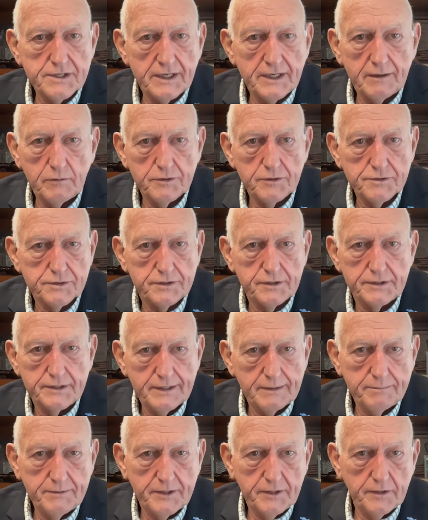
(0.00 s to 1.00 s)
I was the
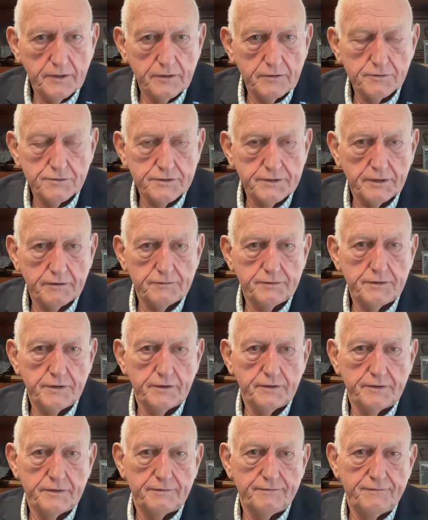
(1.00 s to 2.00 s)
Deputy
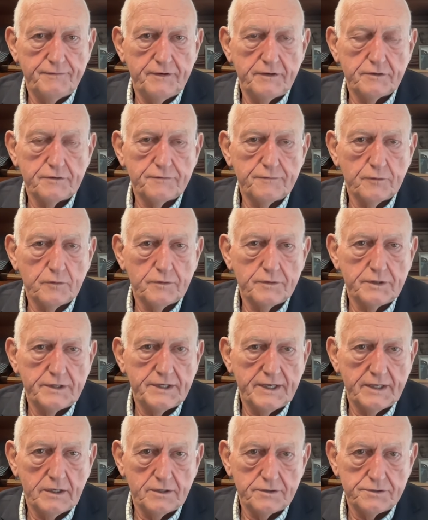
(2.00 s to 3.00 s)
Undersecretary of Defense for
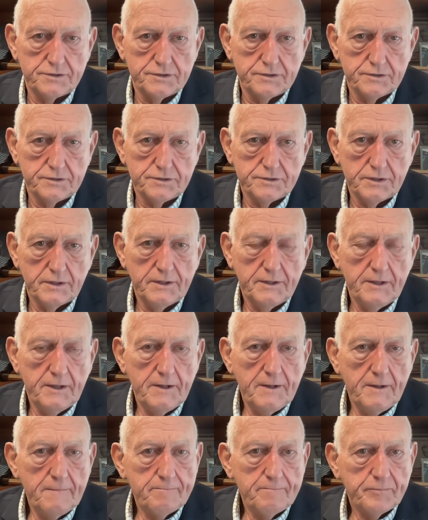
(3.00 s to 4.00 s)
Intelligence,
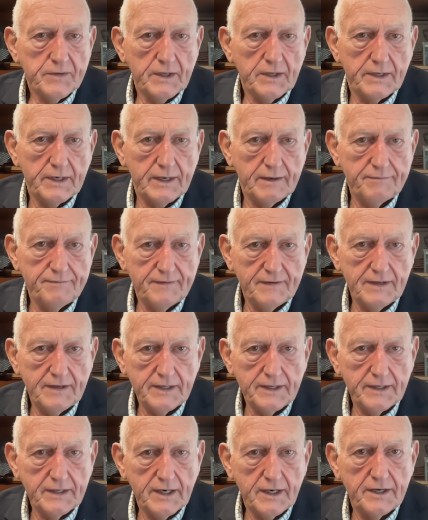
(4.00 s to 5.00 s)
and I
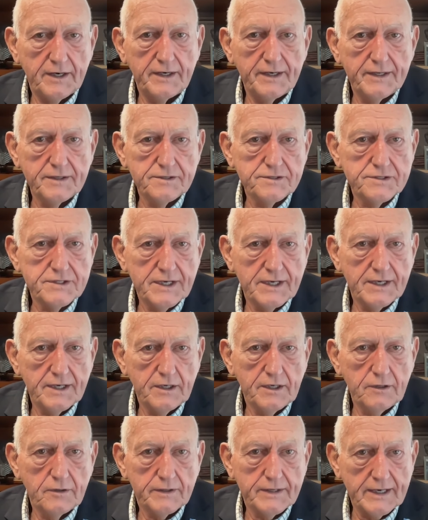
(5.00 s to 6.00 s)
finally got an inside
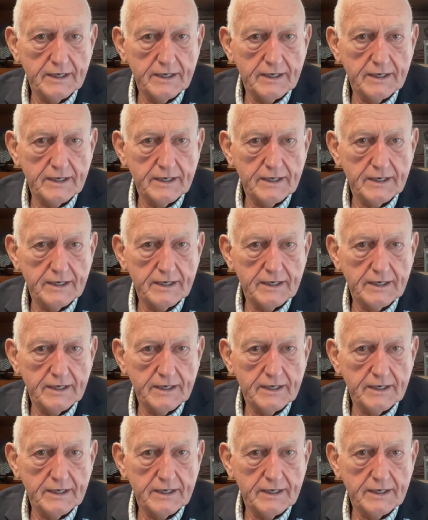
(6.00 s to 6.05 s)
look.